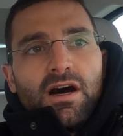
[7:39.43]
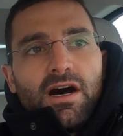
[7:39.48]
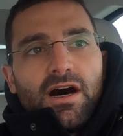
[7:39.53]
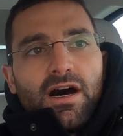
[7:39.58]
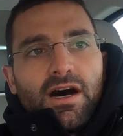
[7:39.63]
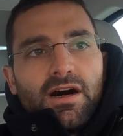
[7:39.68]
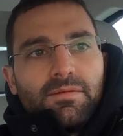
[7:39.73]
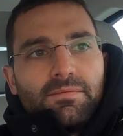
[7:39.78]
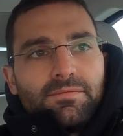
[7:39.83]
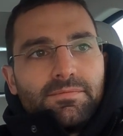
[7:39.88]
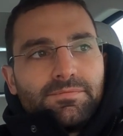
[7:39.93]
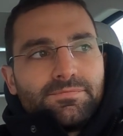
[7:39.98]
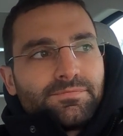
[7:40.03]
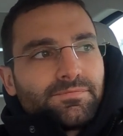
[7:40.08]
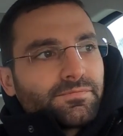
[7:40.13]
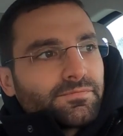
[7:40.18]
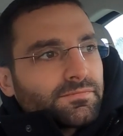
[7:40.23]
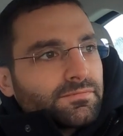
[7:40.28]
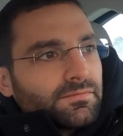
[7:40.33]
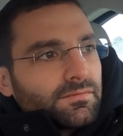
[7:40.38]

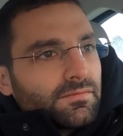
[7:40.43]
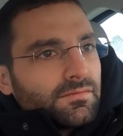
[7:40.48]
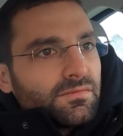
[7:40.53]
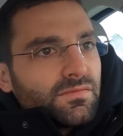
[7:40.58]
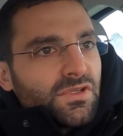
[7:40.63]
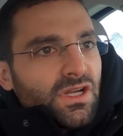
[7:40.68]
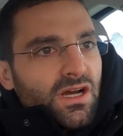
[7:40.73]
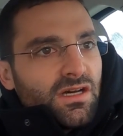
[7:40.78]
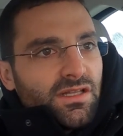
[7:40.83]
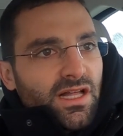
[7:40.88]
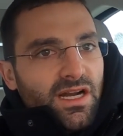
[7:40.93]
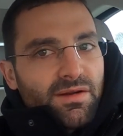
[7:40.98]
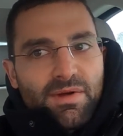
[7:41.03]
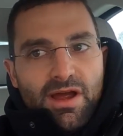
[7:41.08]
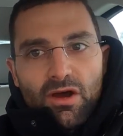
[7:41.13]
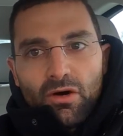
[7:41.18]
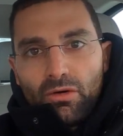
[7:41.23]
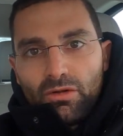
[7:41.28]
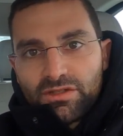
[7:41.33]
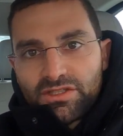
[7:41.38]
A lot of
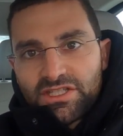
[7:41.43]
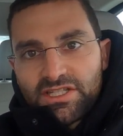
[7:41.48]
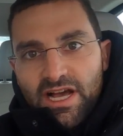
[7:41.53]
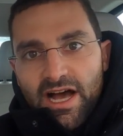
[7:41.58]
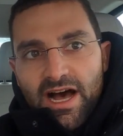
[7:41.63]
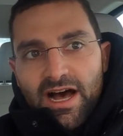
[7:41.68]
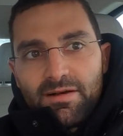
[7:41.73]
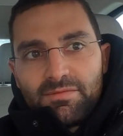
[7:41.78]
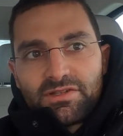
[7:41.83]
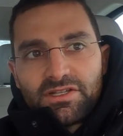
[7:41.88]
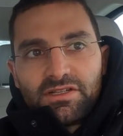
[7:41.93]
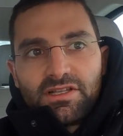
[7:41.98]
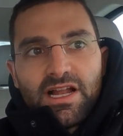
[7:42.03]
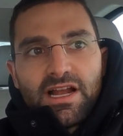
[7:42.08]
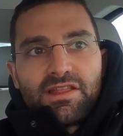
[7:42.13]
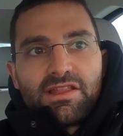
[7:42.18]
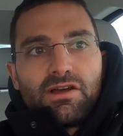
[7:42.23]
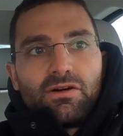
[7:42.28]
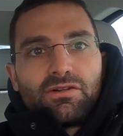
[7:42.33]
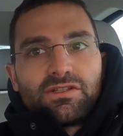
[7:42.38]
my old Saabs, a
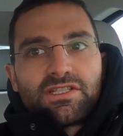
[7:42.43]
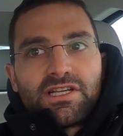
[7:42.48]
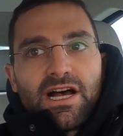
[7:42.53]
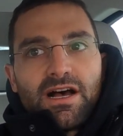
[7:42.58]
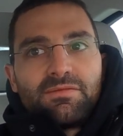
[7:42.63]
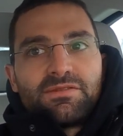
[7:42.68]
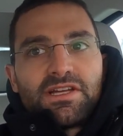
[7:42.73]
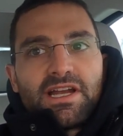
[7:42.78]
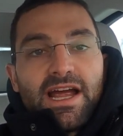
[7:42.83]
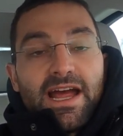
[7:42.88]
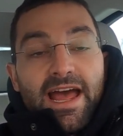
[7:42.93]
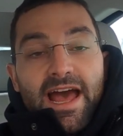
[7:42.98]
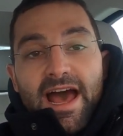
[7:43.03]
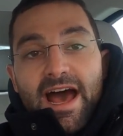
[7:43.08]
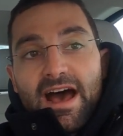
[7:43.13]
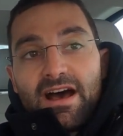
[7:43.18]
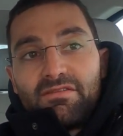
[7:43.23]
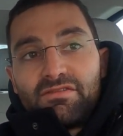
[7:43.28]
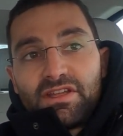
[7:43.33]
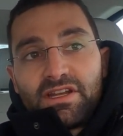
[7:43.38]
lot of the old Saabs that I
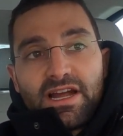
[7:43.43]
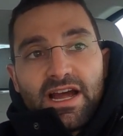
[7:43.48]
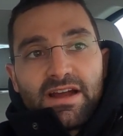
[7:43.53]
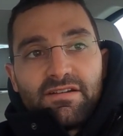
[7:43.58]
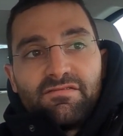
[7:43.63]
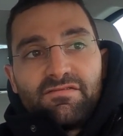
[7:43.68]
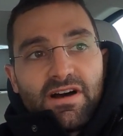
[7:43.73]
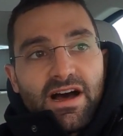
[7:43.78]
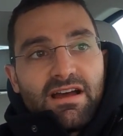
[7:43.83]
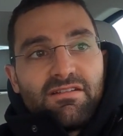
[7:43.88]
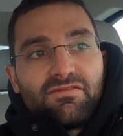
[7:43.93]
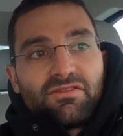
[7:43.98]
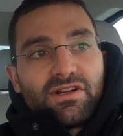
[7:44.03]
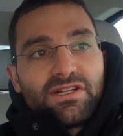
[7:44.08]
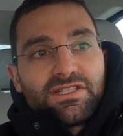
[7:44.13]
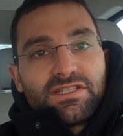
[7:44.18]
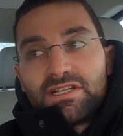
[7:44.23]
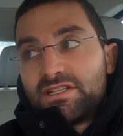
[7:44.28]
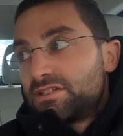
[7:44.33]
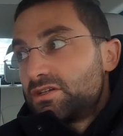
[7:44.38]
have, the 9.5 for
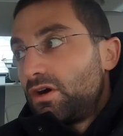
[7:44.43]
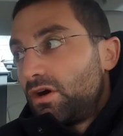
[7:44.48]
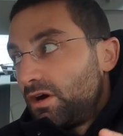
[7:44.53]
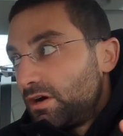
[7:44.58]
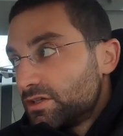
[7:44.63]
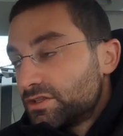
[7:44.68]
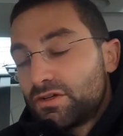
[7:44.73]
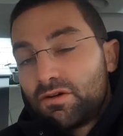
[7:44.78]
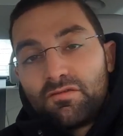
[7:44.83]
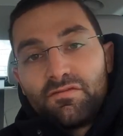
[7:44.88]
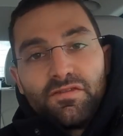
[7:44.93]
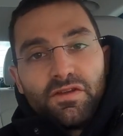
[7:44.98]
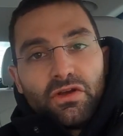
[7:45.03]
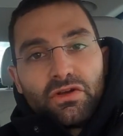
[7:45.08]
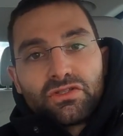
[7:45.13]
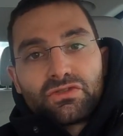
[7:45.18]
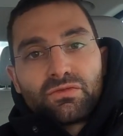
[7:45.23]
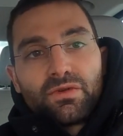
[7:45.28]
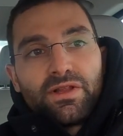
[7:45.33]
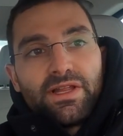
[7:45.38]
instance, also
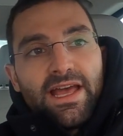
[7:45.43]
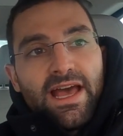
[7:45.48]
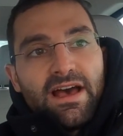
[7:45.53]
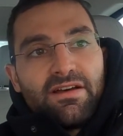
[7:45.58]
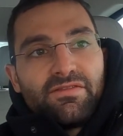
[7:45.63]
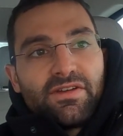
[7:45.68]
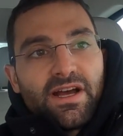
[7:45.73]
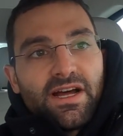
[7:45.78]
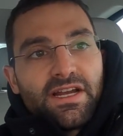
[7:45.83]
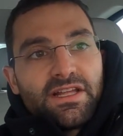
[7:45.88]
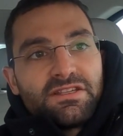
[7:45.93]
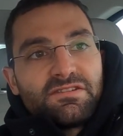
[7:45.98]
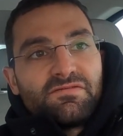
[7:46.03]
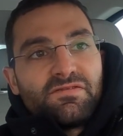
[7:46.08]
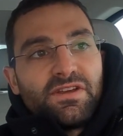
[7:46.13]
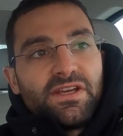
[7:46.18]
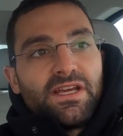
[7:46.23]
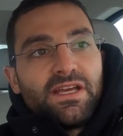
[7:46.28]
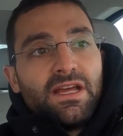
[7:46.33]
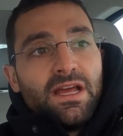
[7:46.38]
feels really heavy on its
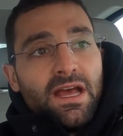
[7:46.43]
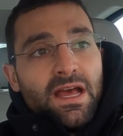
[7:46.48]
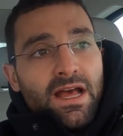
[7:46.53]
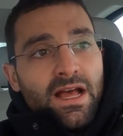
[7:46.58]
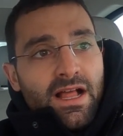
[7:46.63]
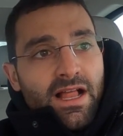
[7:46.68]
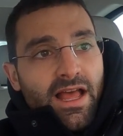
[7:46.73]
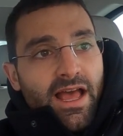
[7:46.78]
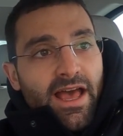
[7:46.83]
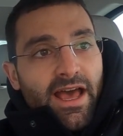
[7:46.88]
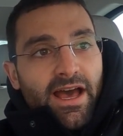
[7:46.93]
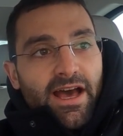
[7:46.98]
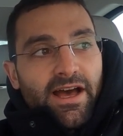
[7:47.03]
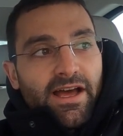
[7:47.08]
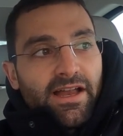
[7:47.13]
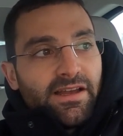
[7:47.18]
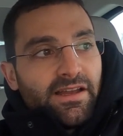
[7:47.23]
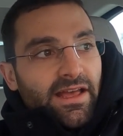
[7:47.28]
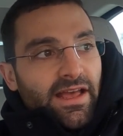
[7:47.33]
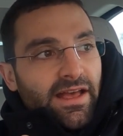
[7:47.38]
feet,
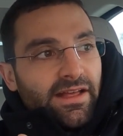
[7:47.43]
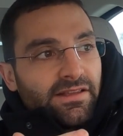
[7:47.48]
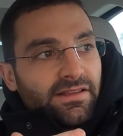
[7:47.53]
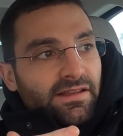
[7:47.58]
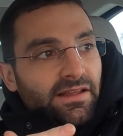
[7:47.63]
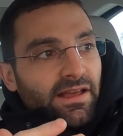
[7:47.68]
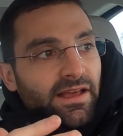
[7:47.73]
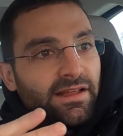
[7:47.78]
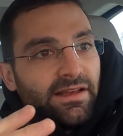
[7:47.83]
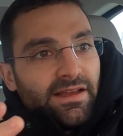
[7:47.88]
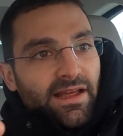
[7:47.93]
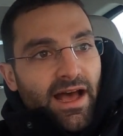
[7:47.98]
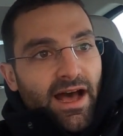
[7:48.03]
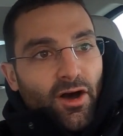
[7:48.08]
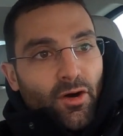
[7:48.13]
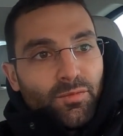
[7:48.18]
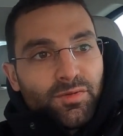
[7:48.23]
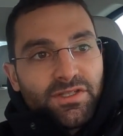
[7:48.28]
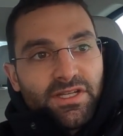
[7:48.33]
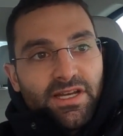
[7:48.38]
and it
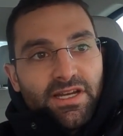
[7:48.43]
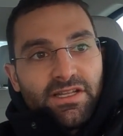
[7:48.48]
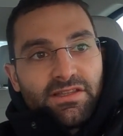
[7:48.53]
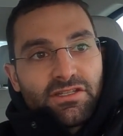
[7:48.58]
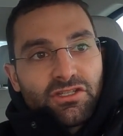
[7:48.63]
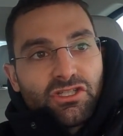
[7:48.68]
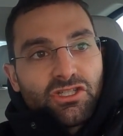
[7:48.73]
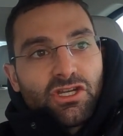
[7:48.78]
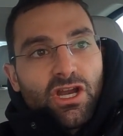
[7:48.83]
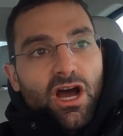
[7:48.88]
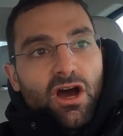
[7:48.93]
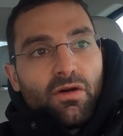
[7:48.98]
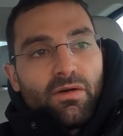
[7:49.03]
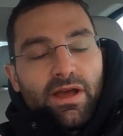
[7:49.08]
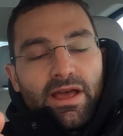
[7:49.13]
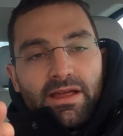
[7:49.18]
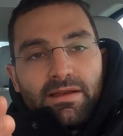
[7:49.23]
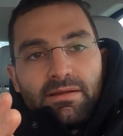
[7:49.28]
helps it in the snow.